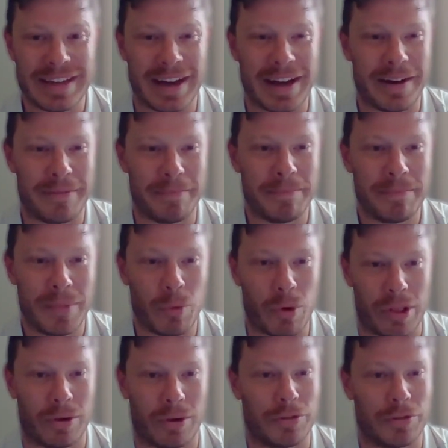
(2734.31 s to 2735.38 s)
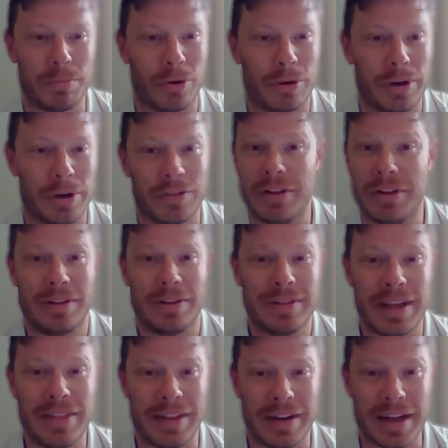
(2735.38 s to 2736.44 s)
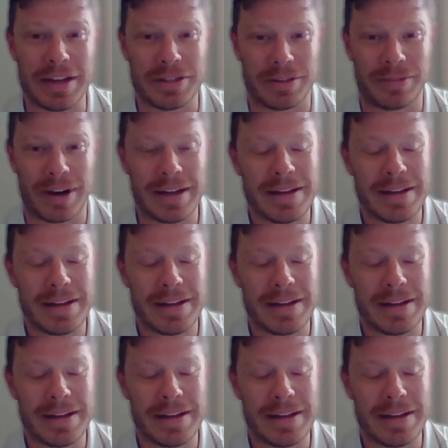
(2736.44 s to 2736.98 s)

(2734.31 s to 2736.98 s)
one of the largest employers in the nation, right?